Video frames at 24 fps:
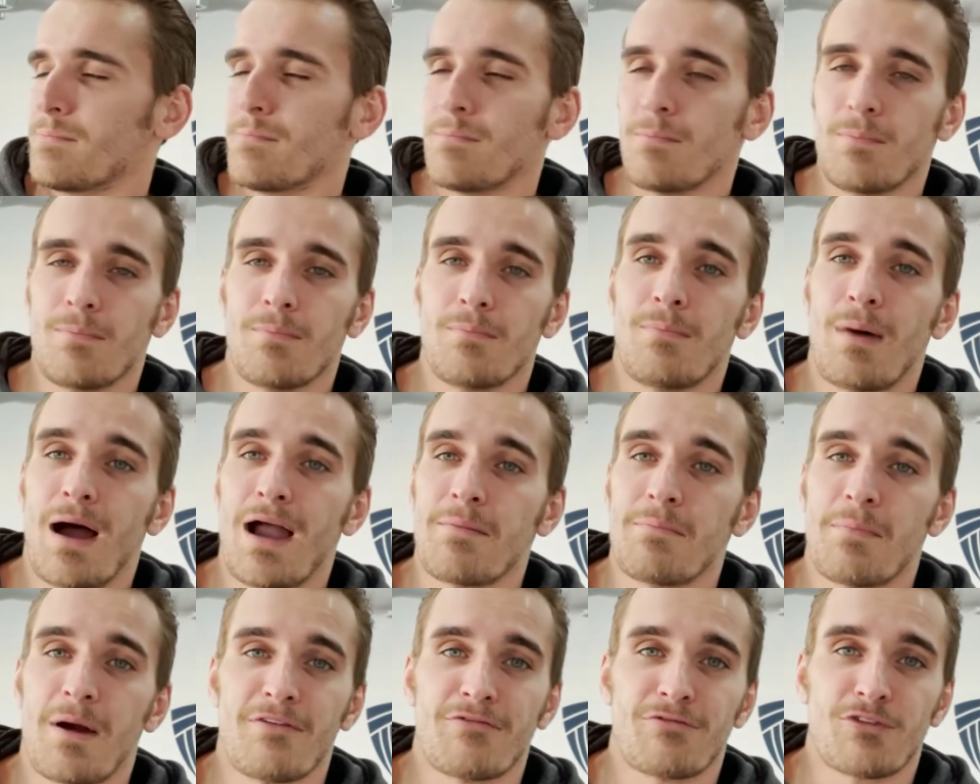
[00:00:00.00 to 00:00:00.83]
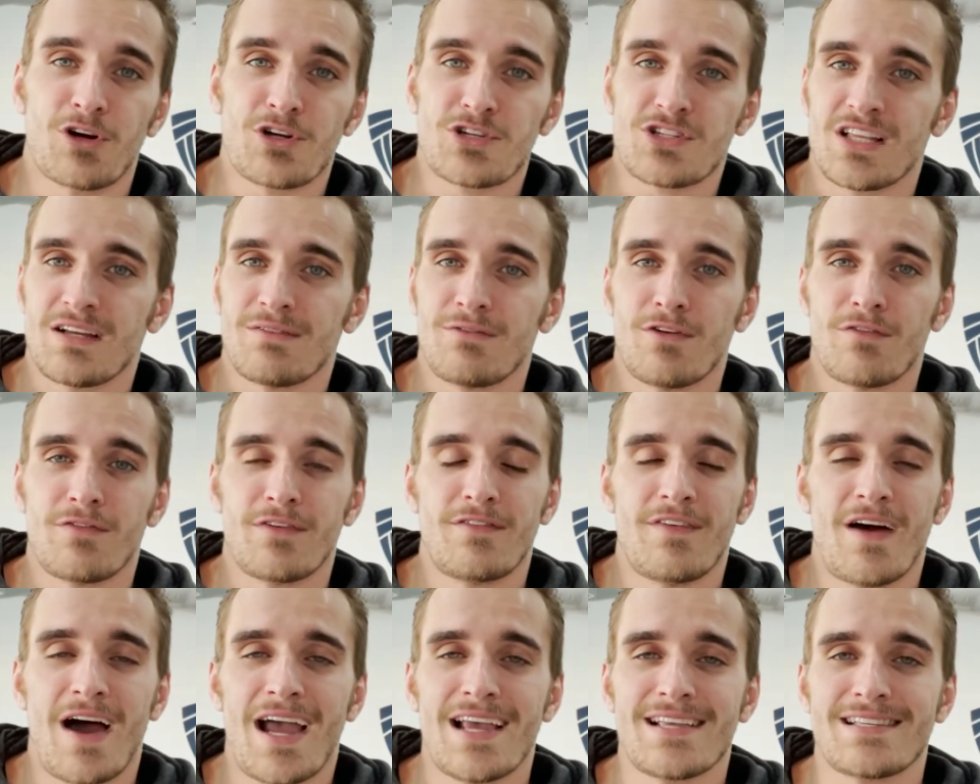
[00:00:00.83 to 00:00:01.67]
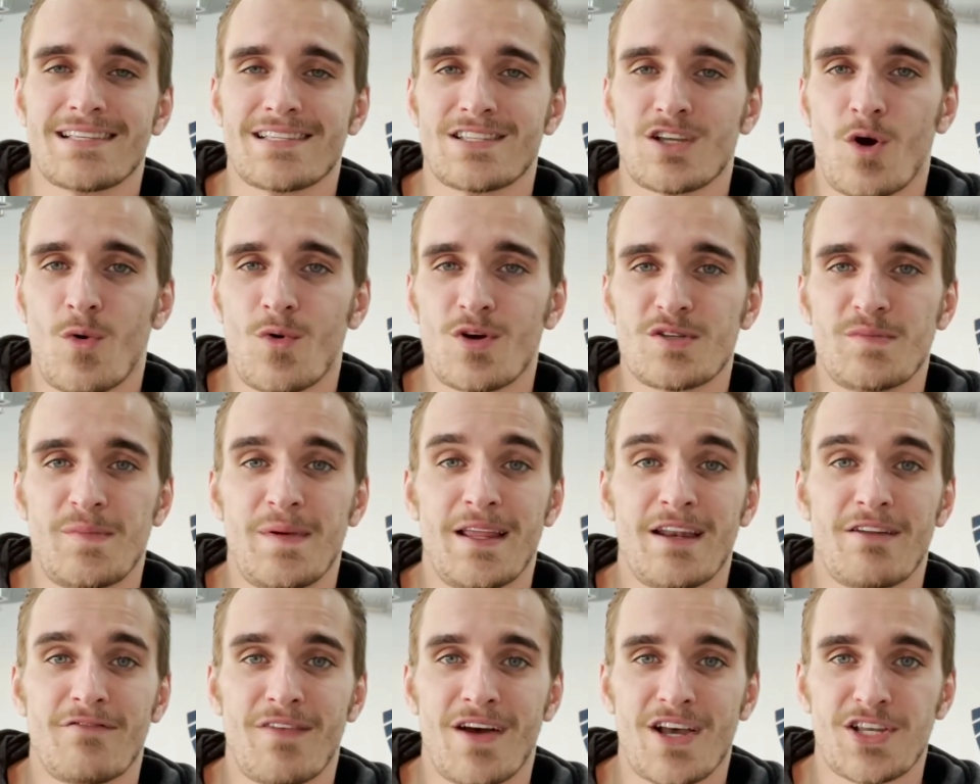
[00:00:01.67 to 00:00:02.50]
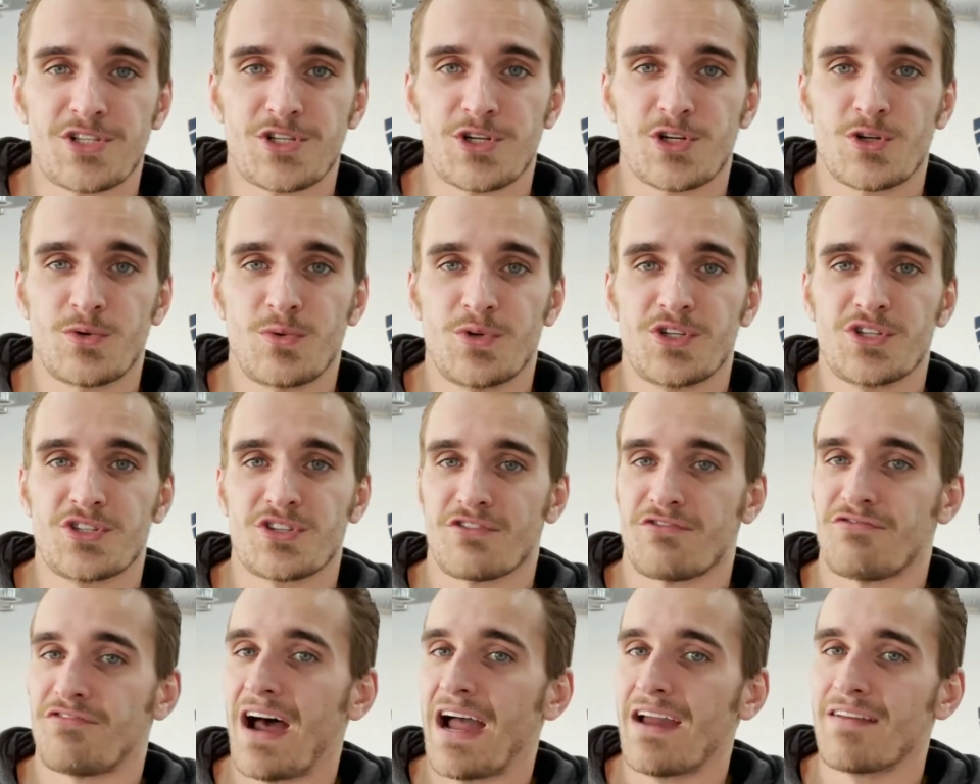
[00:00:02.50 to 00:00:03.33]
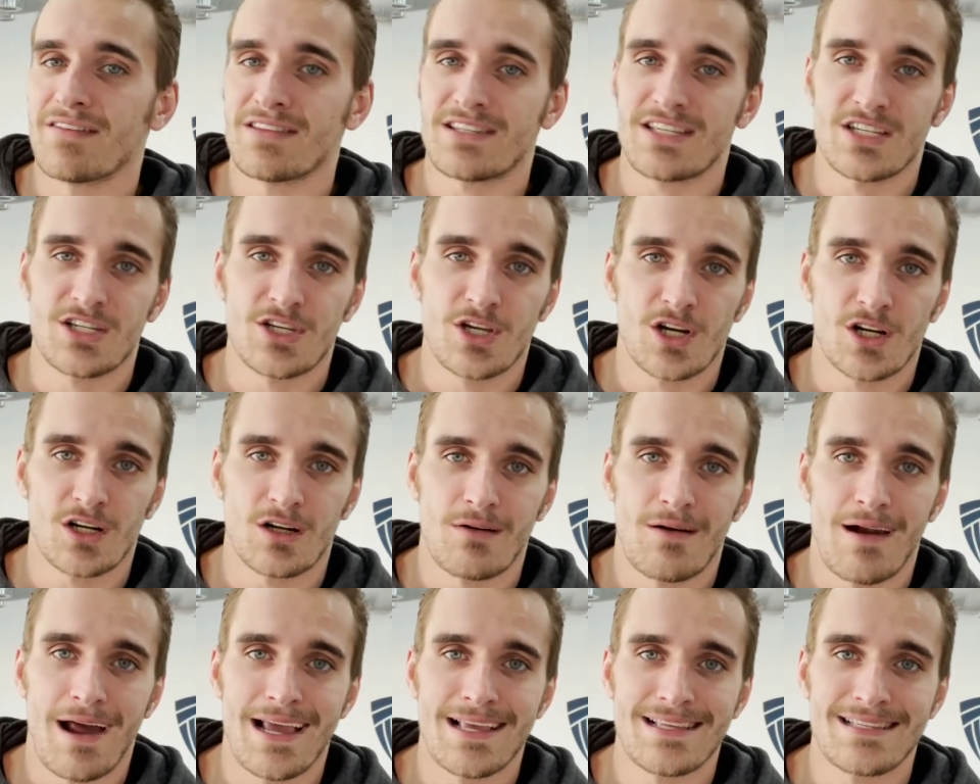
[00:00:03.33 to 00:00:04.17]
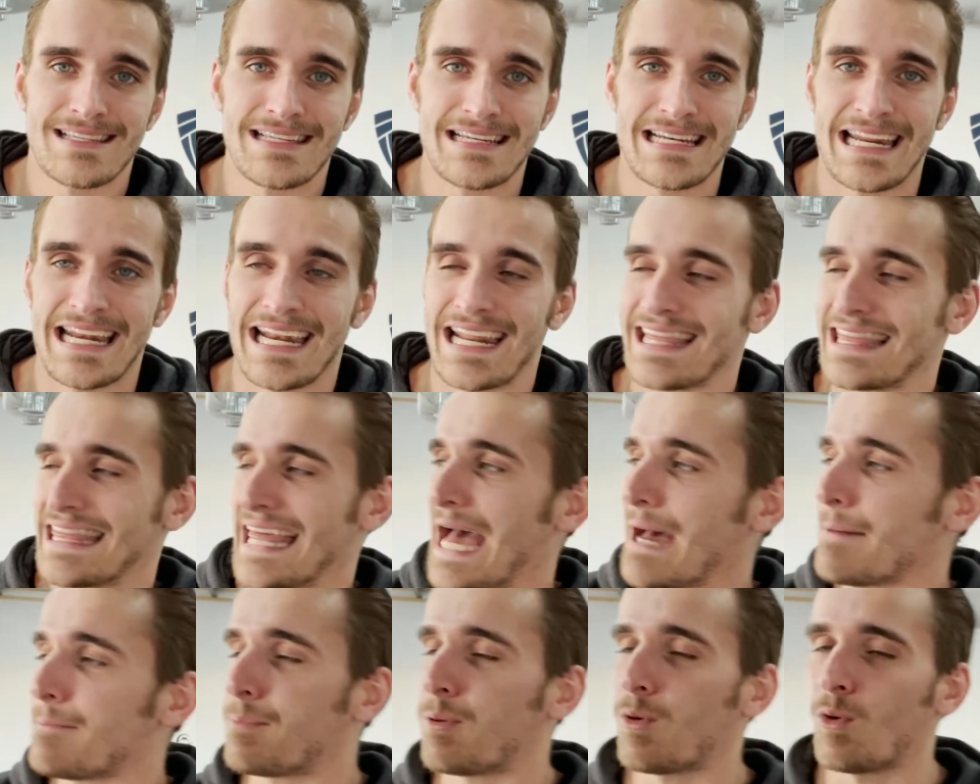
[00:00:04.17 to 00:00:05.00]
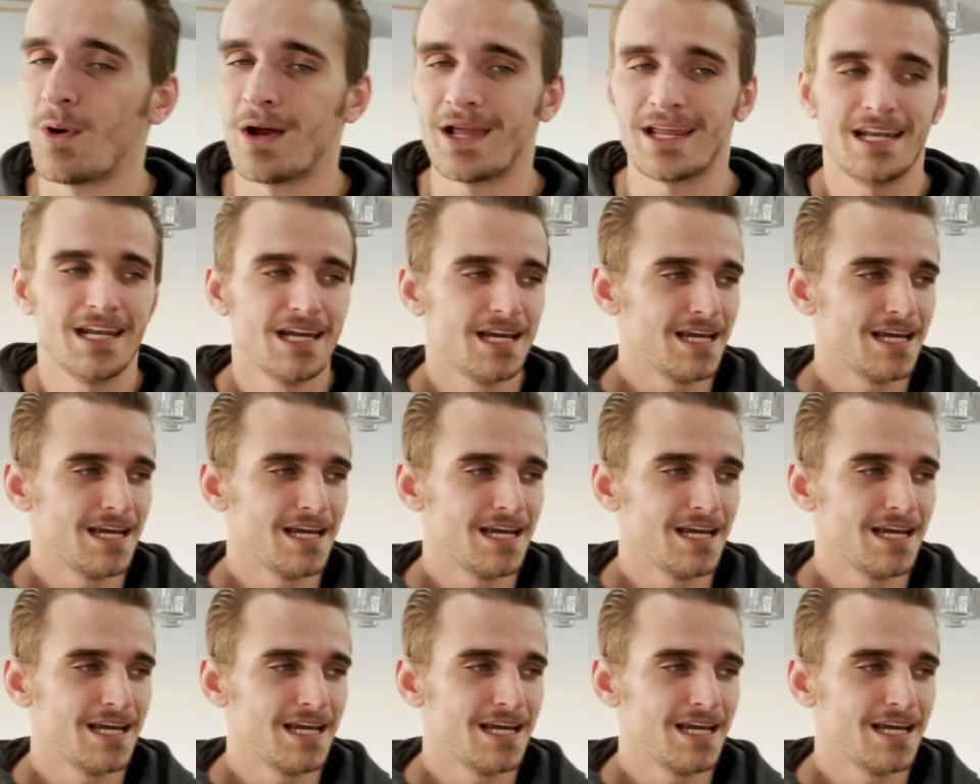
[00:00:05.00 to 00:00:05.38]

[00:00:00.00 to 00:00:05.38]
my first level of advice is always be an investor, which is a 5 to 10-year horizon. And at that point,